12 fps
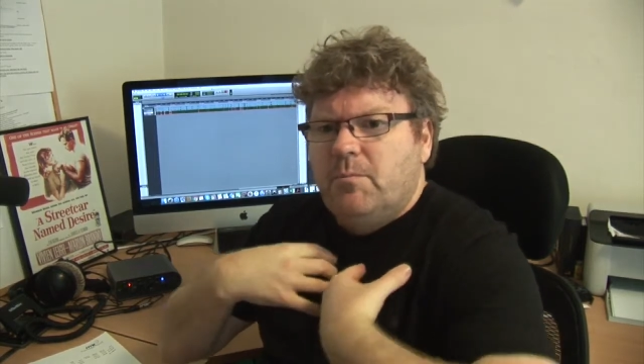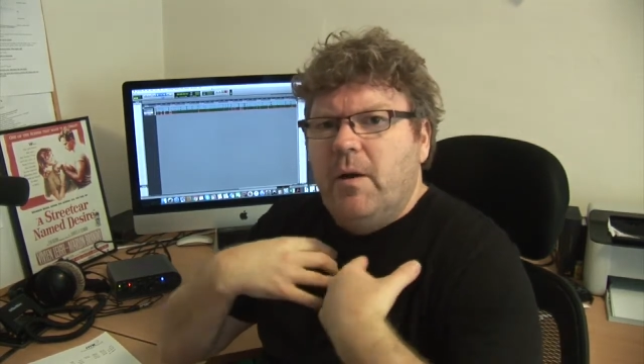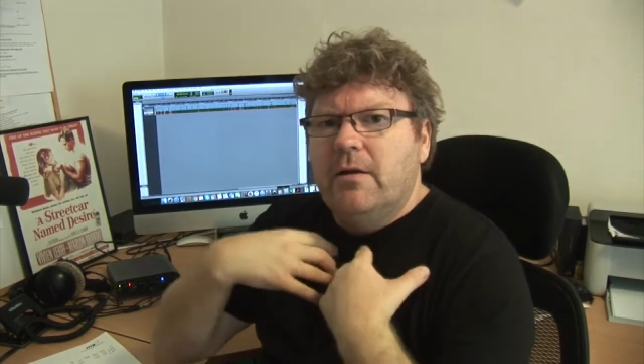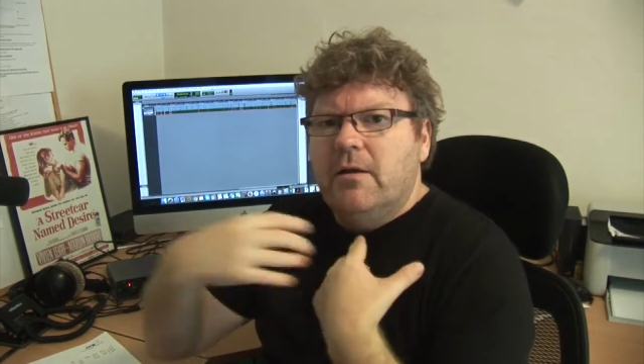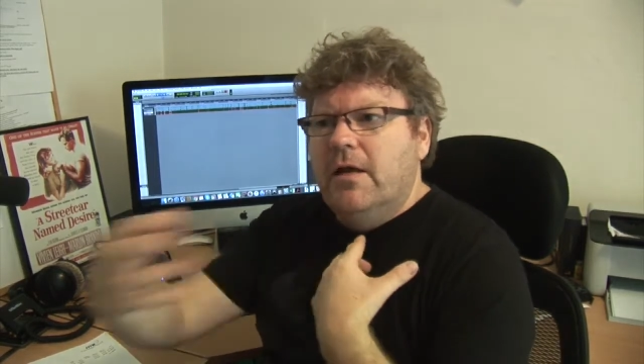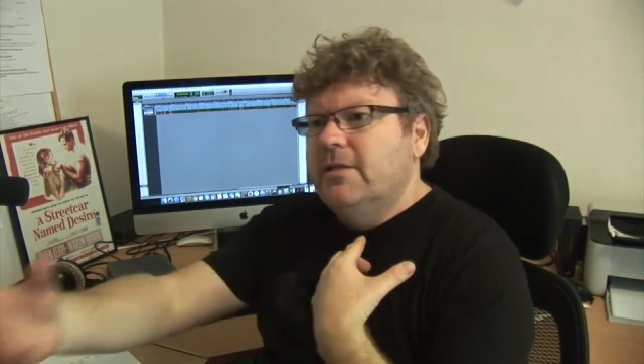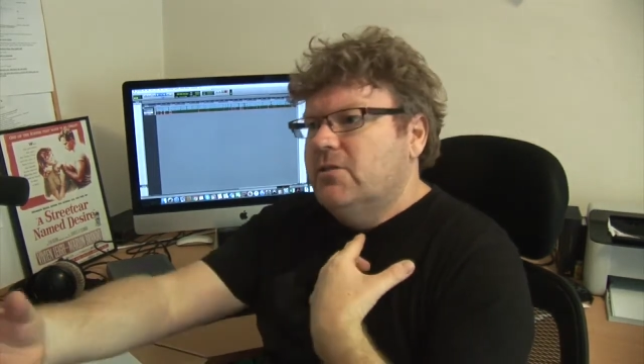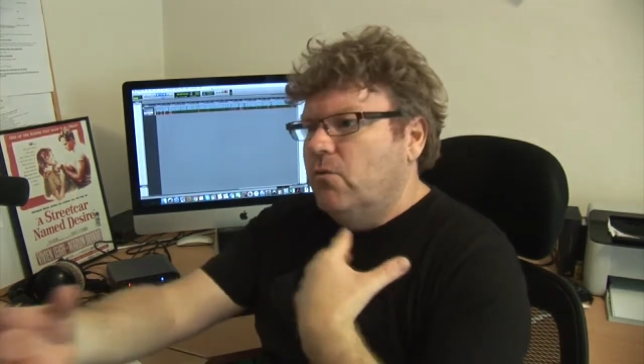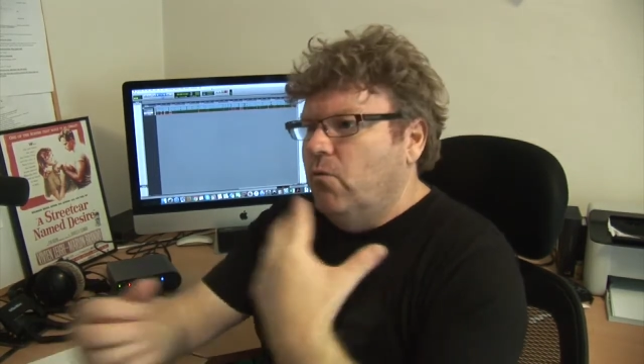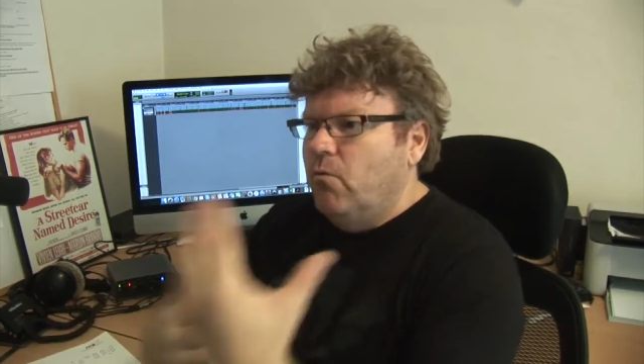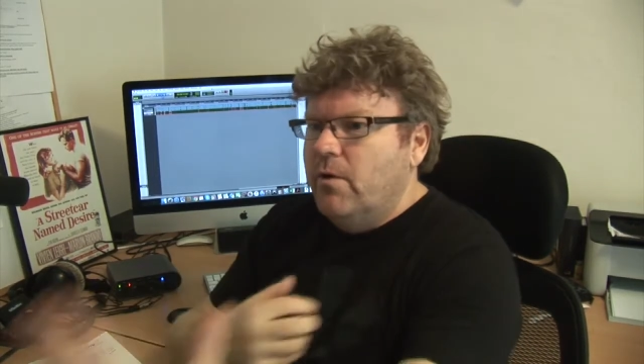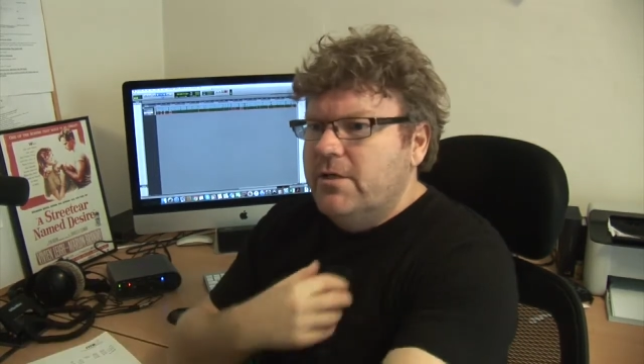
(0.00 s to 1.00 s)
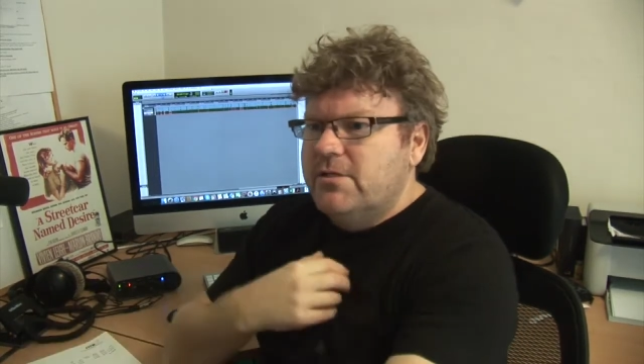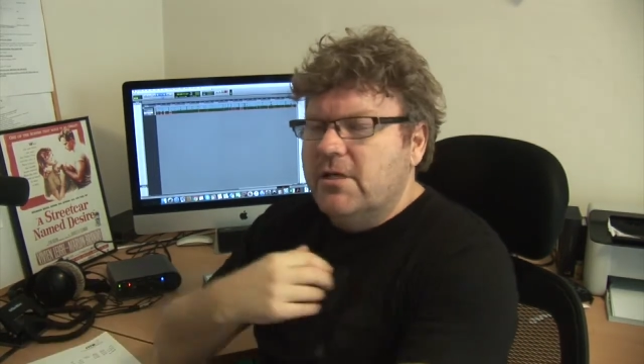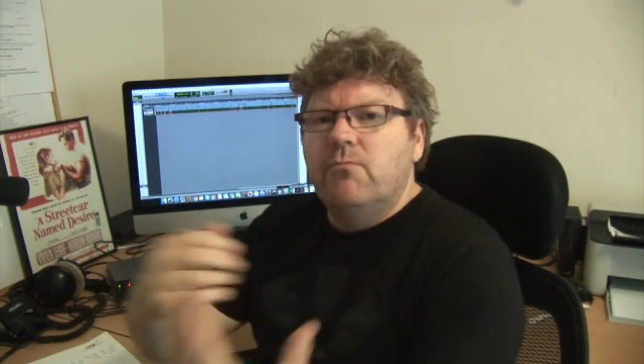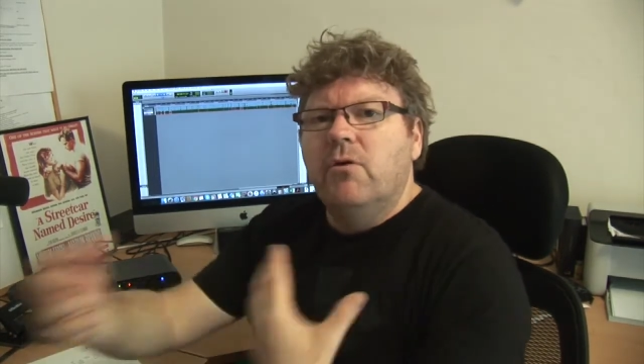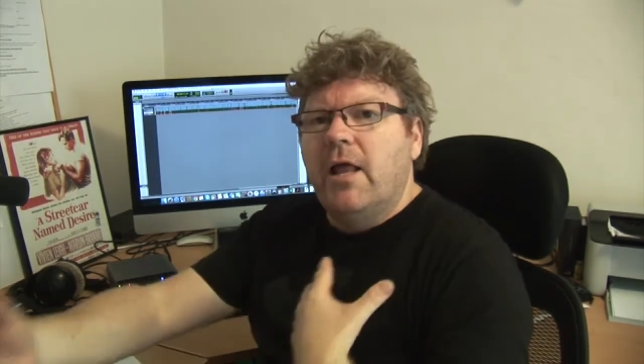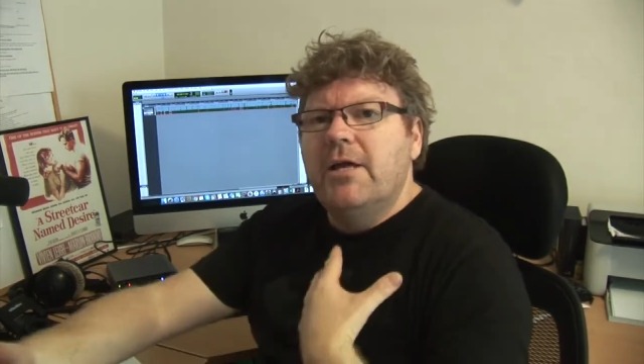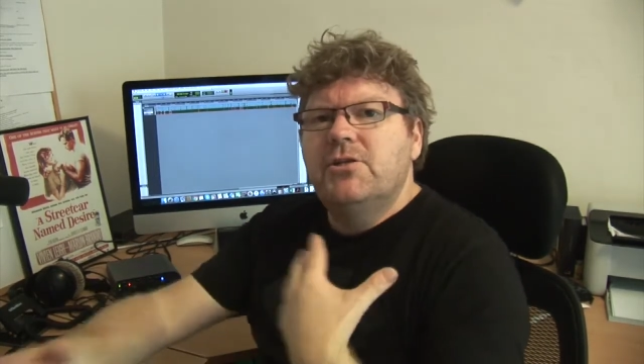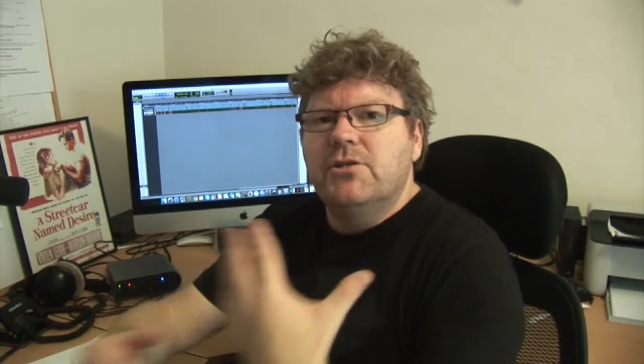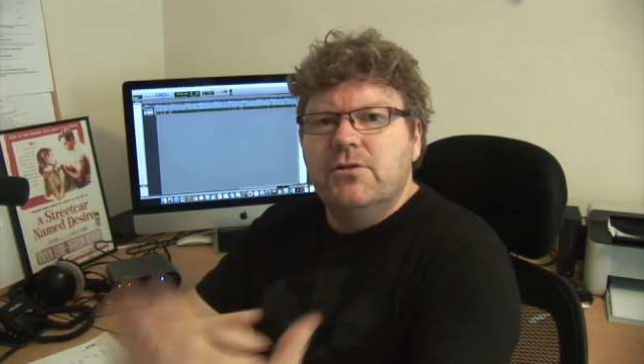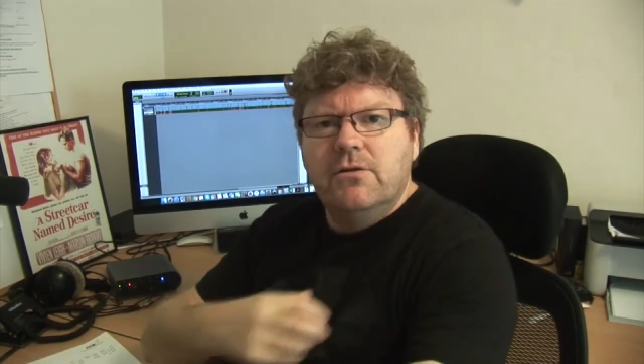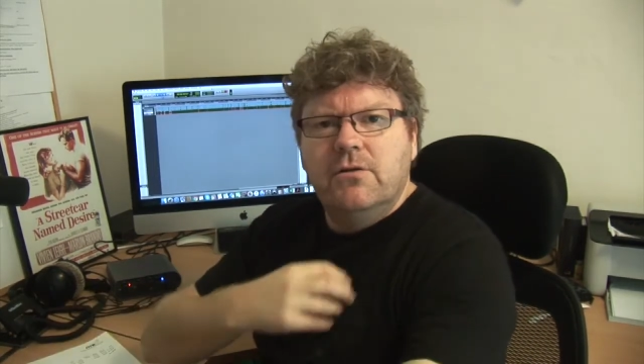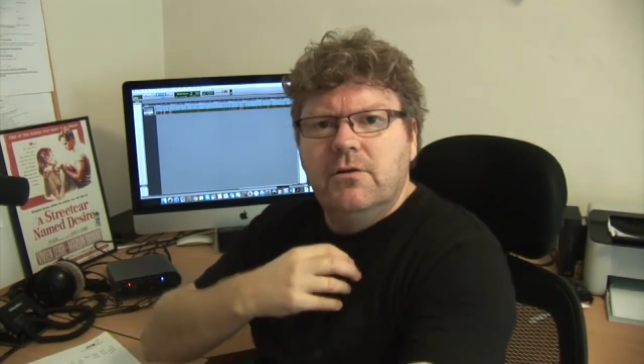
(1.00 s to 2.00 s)
but it's always in
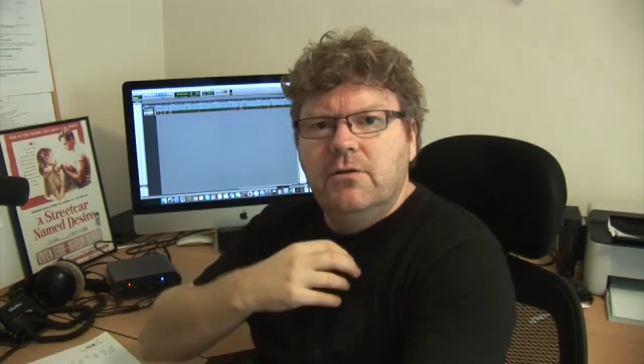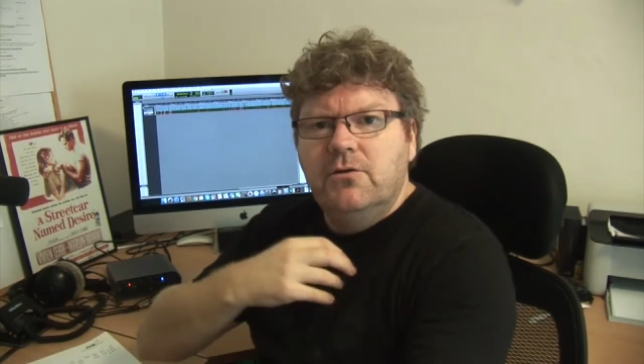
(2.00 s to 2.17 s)
relation